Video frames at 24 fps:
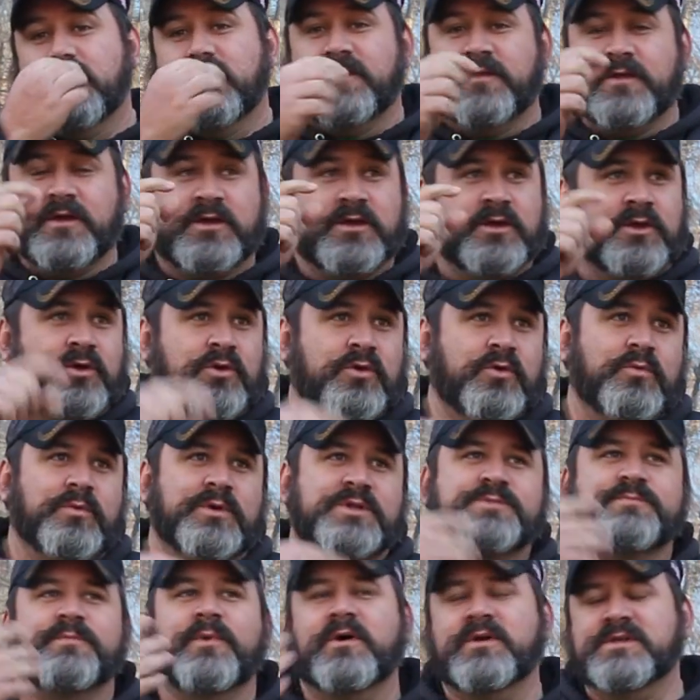the new,
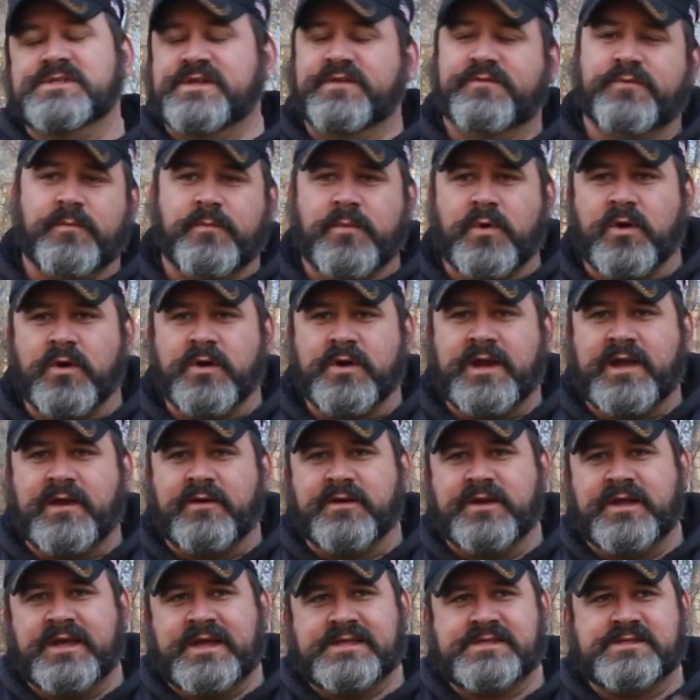which most of them are
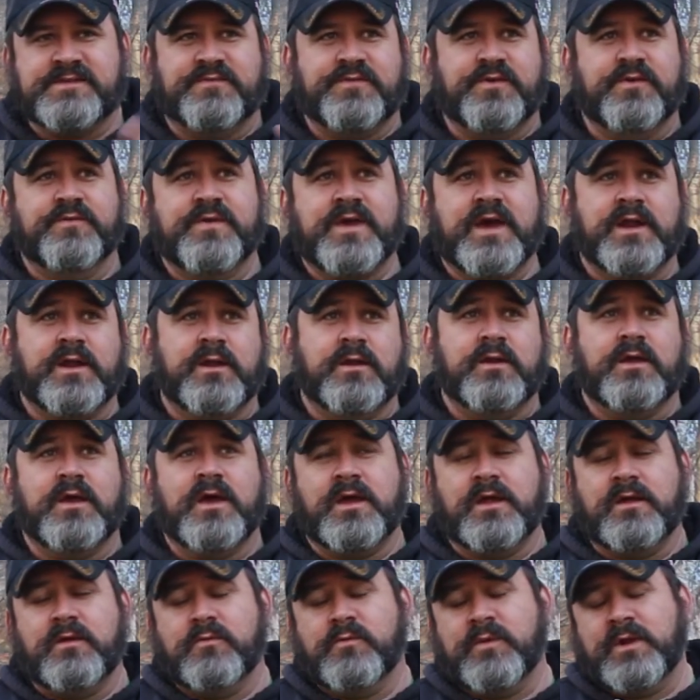nowadays, if you've got
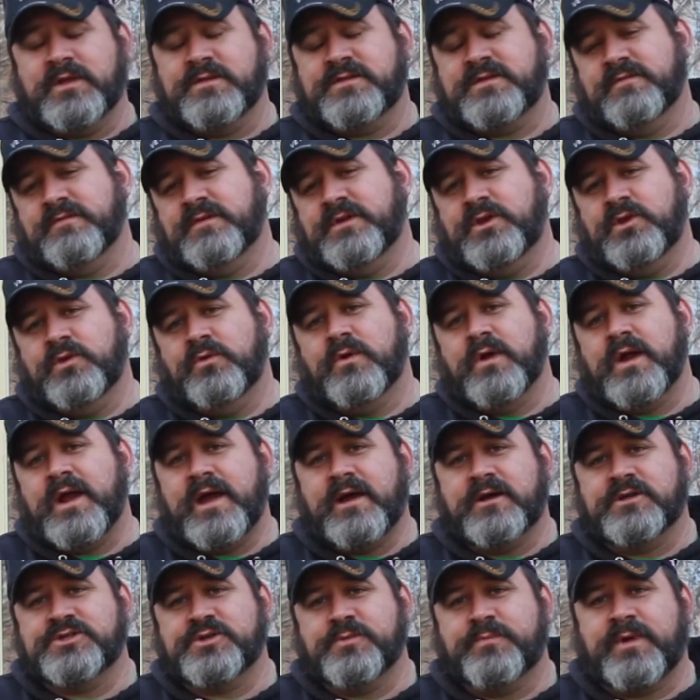a relatively newer
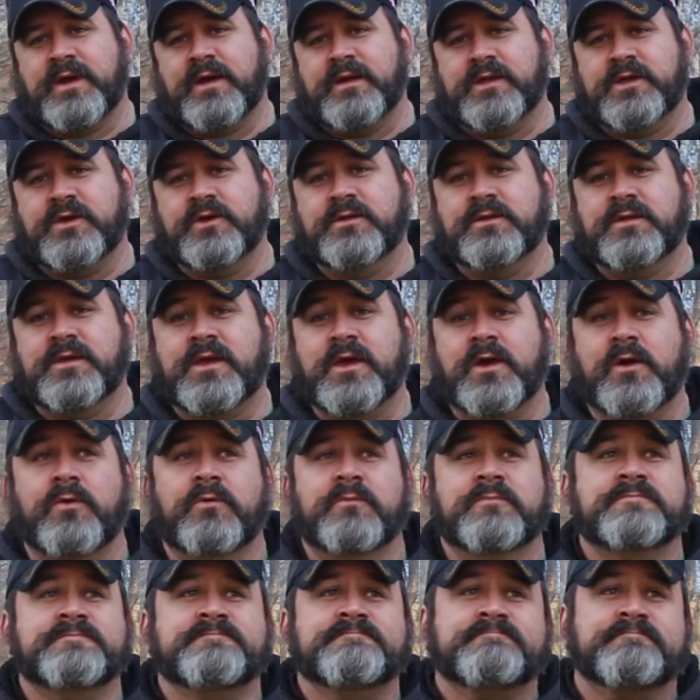house, you're probably good to go.
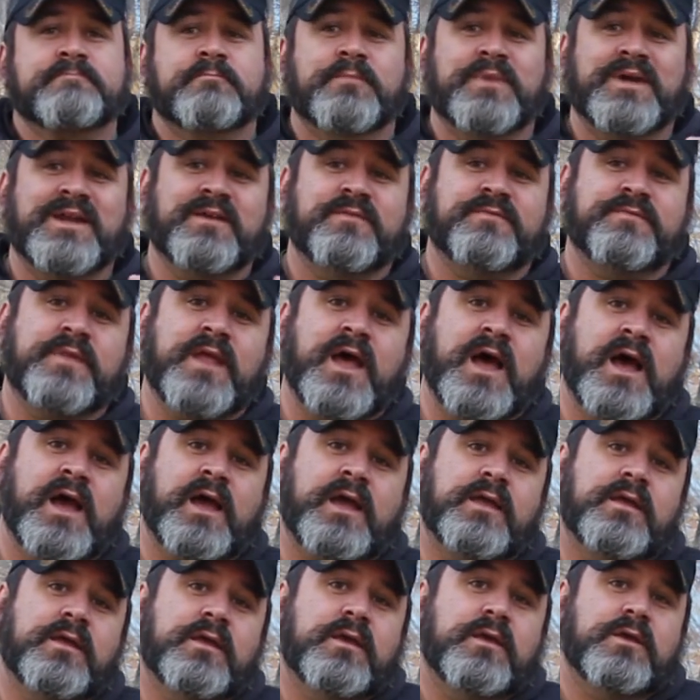But if
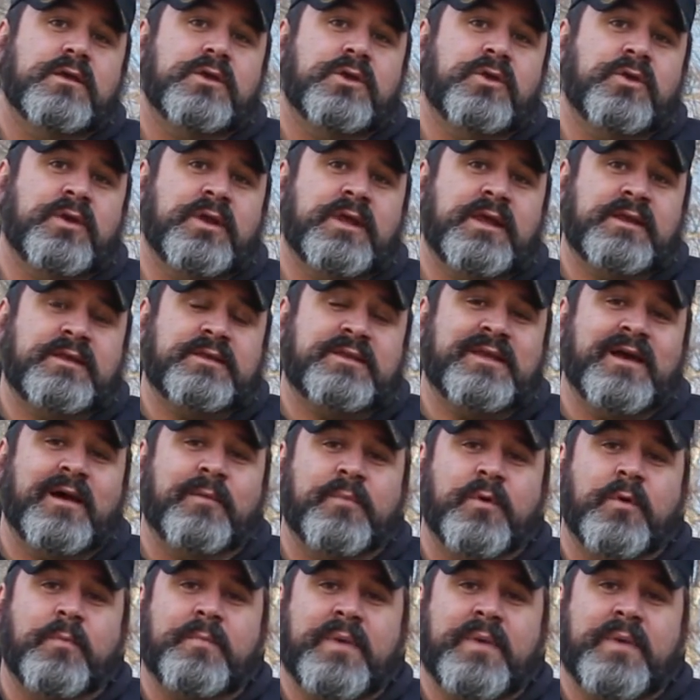not, you need double